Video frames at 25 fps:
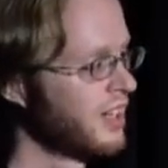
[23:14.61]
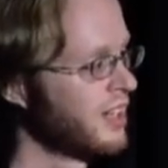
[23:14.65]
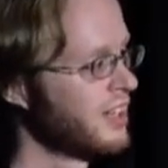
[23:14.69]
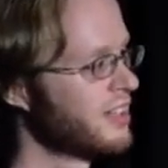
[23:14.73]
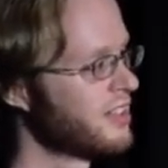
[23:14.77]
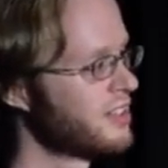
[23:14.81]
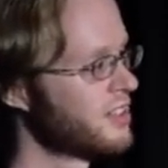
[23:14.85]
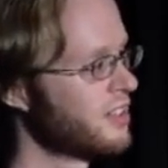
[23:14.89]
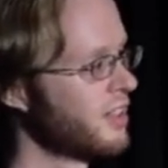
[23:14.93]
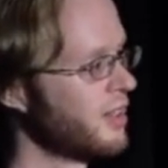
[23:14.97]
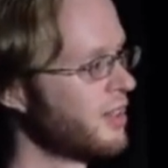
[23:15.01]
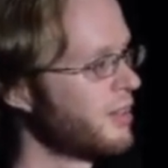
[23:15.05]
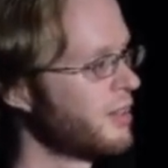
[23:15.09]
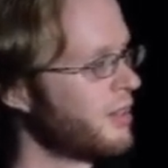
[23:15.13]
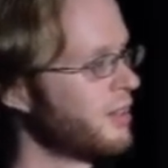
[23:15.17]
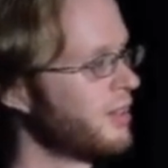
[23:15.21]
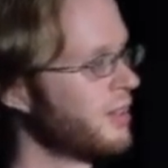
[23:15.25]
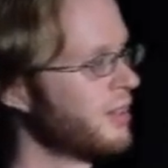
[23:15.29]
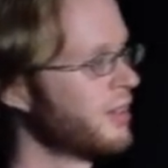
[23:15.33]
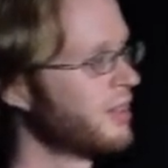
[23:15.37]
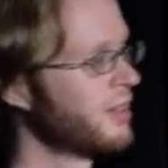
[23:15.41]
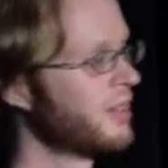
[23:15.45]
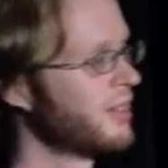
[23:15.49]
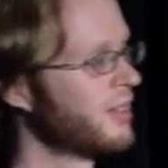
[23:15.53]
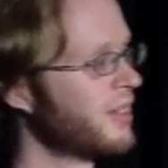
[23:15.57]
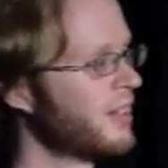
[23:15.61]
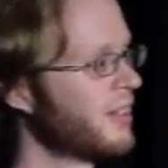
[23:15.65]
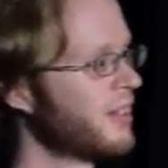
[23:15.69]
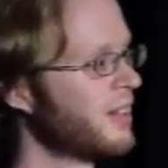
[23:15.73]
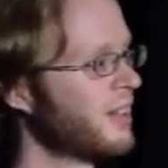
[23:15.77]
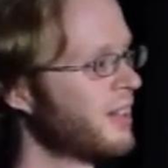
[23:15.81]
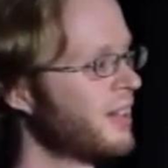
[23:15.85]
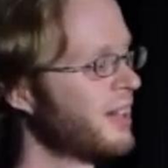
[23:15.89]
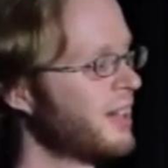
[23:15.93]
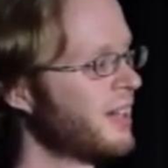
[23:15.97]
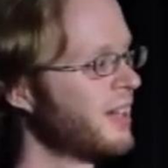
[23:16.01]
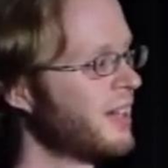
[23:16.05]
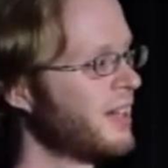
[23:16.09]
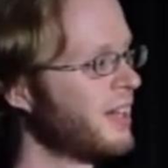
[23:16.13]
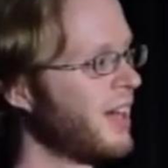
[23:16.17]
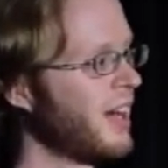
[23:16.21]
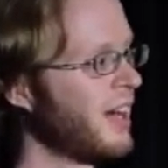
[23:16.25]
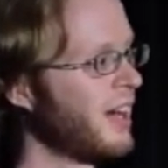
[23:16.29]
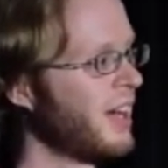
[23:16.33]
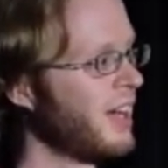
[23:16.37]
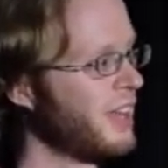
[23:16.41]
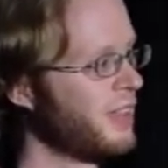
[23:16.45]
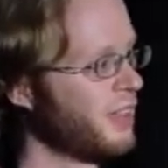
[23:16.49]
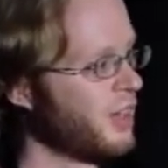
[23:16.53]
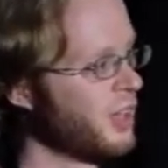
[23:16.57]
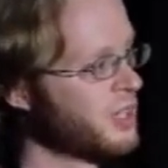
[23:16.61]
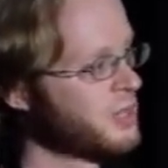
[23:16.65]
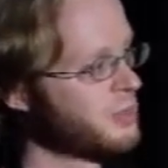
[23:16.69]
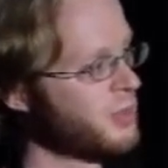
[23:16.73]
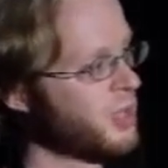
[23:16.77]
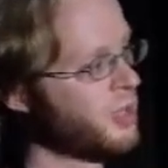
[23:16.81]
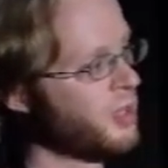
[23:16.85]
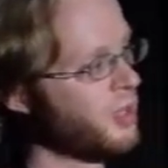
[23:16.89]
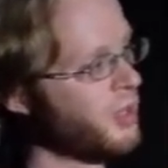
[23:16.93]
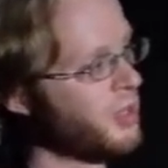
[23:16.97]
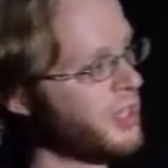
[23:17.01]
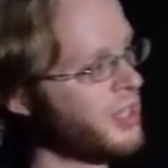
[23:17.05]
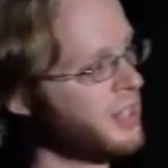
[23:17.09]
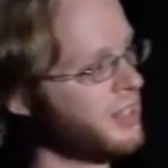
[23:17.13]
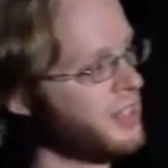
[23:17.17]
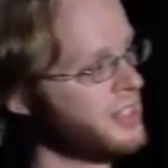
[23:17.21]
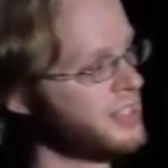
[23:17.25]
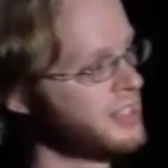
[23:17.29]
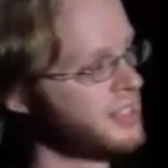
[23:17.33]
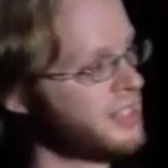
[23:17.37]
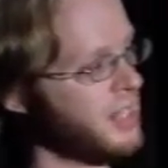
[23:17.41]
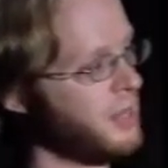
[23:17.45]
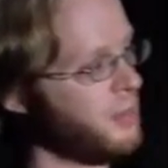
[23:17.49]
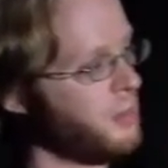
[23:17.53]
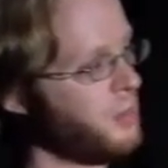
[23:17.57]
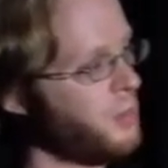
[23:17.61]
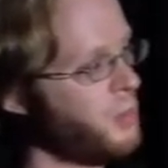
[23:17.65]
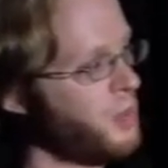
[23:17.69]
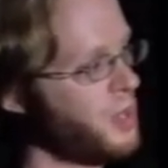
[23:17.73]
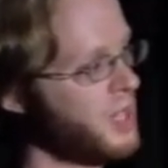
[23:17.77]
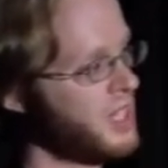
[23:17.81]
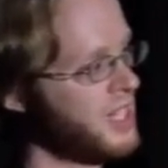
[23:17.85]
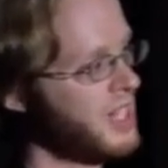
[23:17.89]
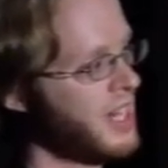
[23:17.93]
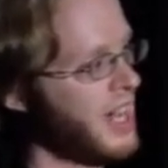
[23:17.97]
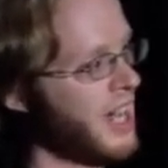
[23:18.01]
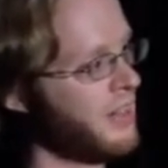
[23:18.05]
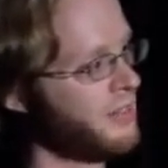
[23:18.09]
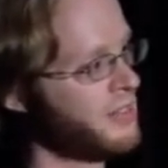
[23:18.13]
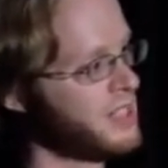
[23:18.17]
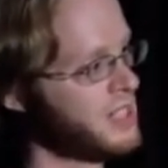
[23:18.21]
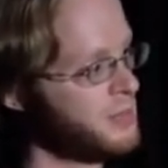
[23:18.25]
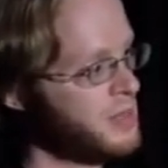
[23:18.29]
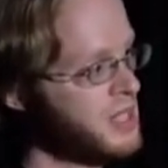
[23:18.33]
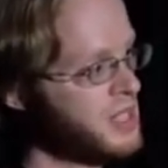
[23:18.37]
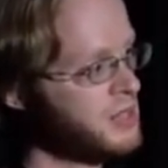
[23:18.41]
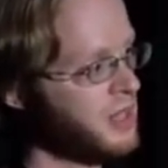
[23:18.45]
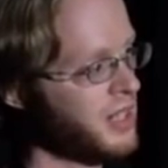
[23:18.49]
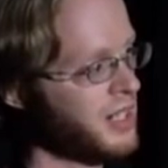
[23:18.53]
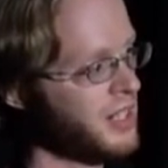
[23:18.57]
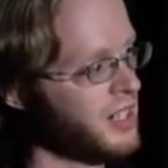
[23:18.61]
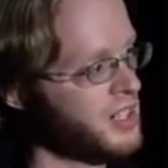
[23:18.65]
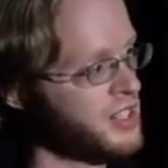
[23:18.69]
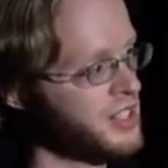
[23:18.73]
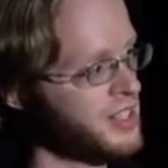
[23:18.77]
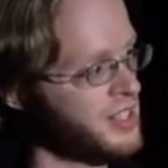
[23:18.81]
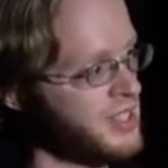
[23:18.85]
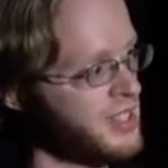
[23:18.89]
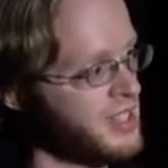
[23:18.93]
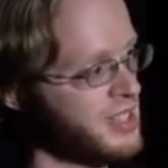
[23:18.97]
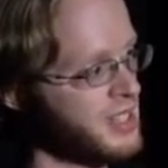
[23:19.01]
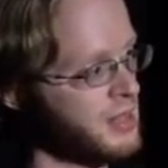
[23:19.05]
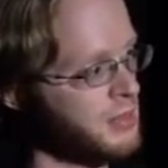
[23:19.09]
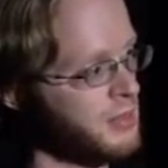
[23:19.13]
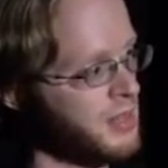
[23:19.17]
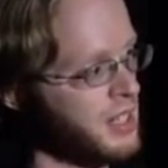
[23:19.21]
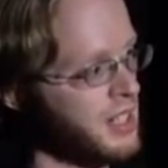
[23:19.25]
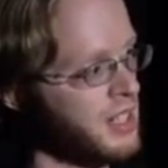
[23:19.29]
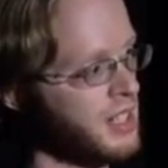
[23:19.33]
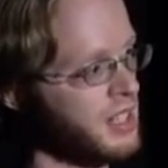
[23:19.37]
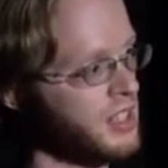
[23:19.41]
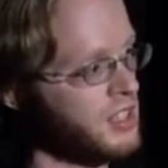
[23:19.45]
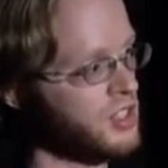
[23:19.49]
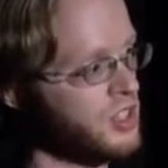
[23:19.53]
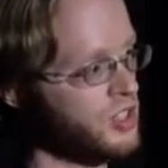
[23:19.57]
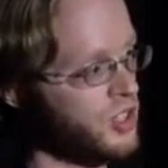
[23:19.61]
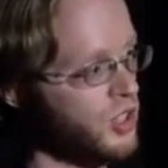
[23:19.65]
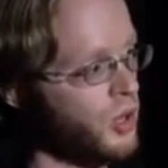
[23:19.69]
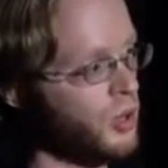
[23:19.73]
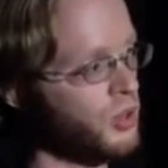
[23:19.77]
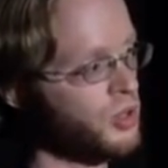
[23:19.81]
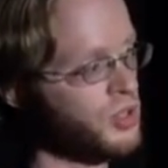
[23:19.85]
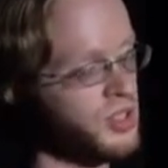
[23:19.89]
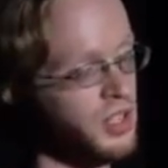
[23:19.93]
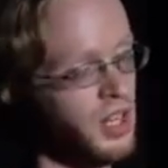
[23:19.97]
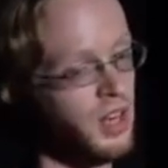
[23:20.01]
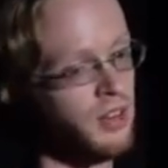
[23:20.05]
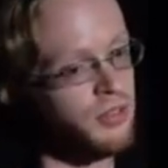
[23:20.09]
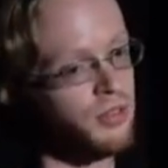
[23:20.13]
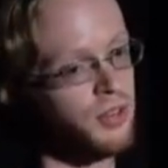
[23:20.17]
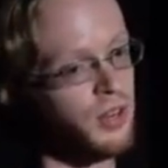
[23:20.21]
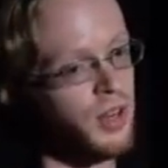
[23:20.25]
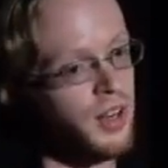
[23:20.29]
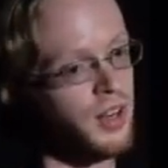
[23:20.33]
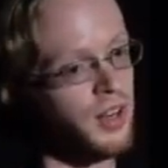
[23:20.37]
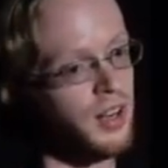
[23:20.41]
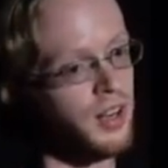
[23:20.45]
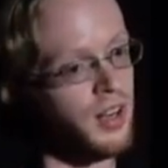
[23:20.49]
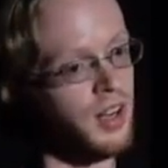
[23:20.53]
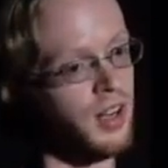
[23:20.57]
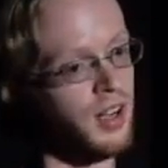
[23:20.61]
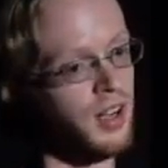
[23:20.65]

So yeah, and the ultimate goal here is can we have a speech recognition system that needs no software